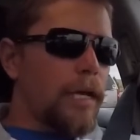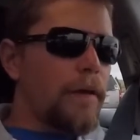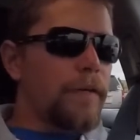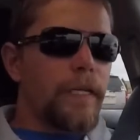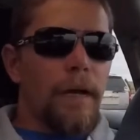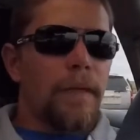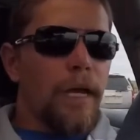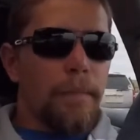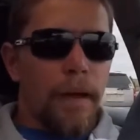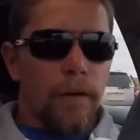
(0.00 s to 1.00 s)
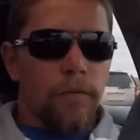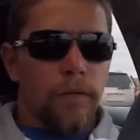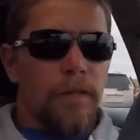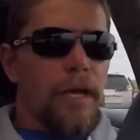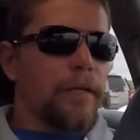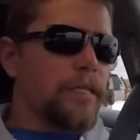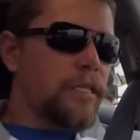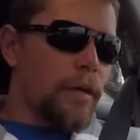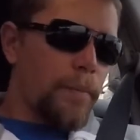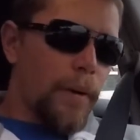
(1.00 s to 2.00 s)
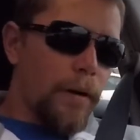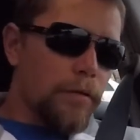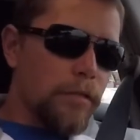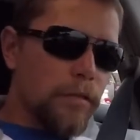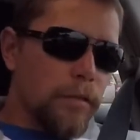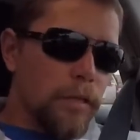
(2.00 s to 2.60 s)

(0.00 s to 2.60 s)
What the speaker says: every time they come out, they got the same parts,